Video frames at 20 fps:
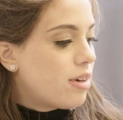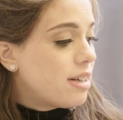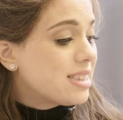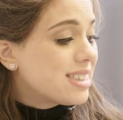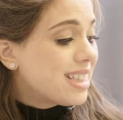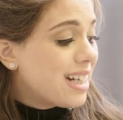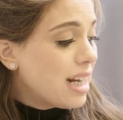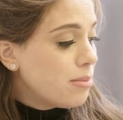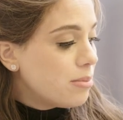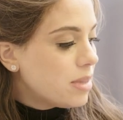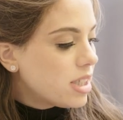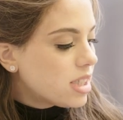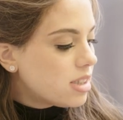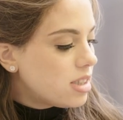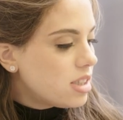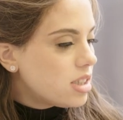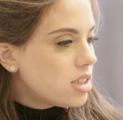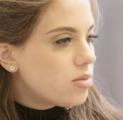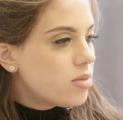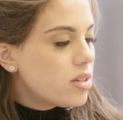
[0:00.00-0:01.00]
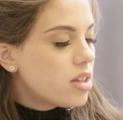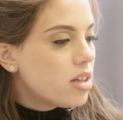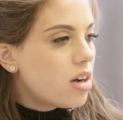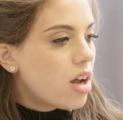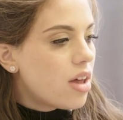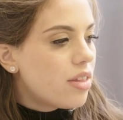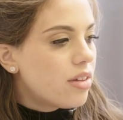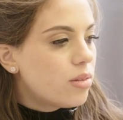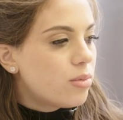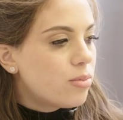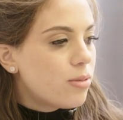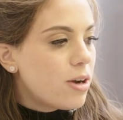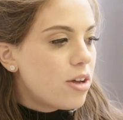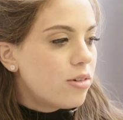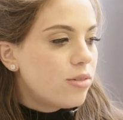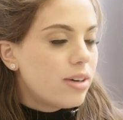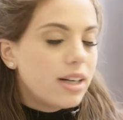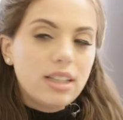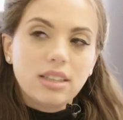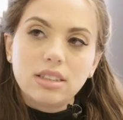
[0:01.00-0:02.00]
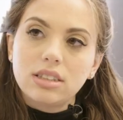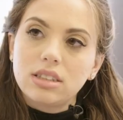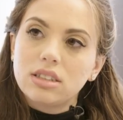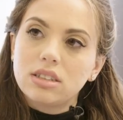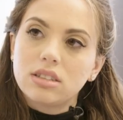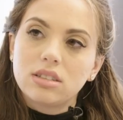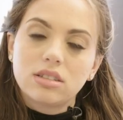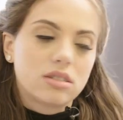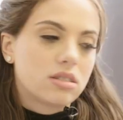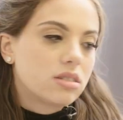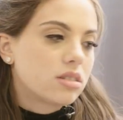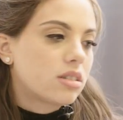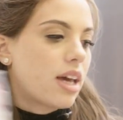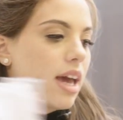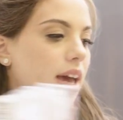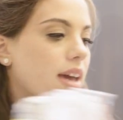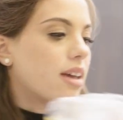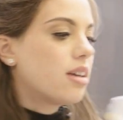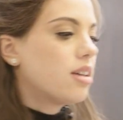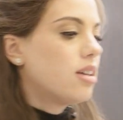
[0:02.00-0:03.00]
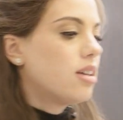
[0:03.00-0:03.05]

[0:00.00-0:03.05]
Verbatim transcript: rice. Can I mix this with your other brown rice? Absolutely. Okay.